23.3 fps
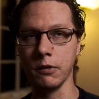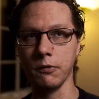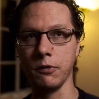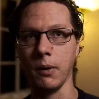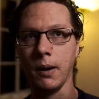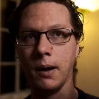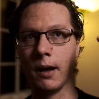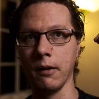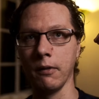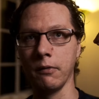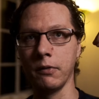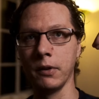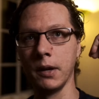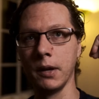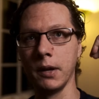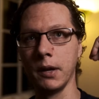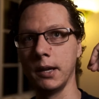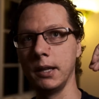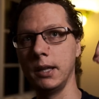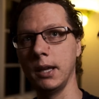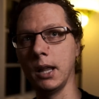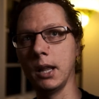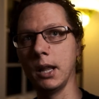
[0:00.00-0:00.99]
If you have
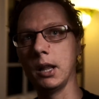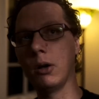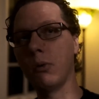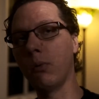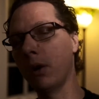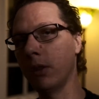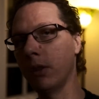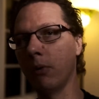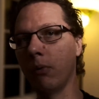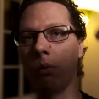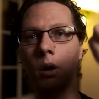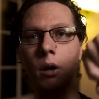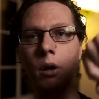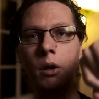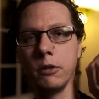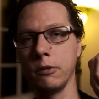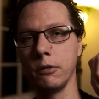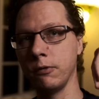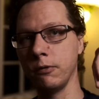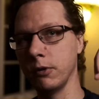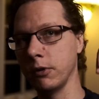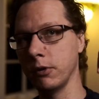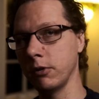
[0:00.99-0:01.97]
yellow on the
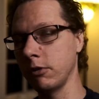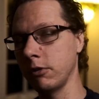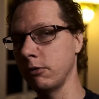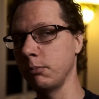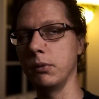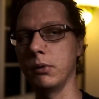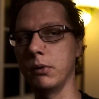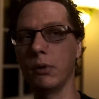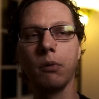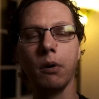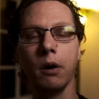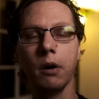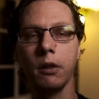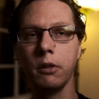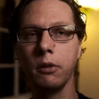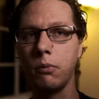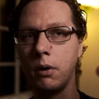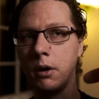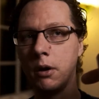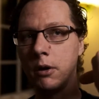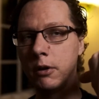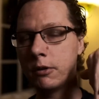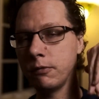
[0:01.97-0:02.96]
walls versus blue on the
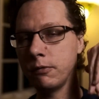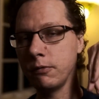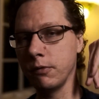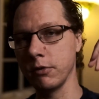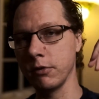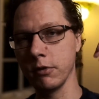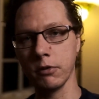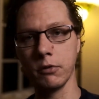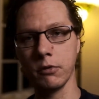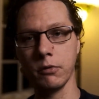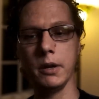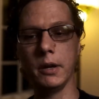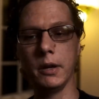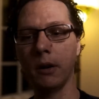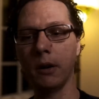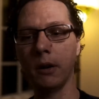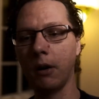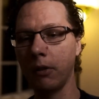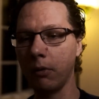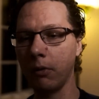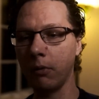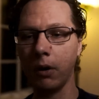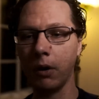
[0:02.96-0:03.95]
walls versus green
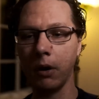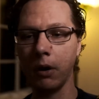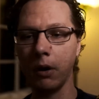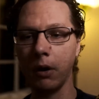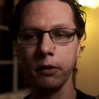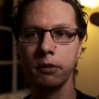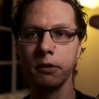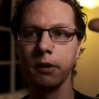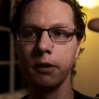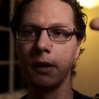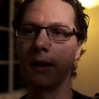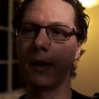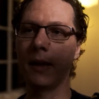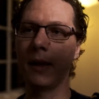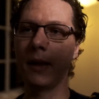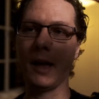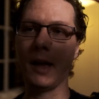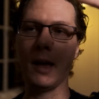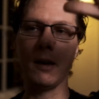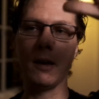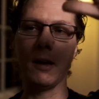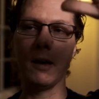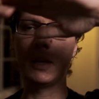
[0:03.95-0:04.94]
on the walls,
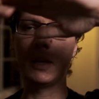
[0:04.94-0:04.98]
having it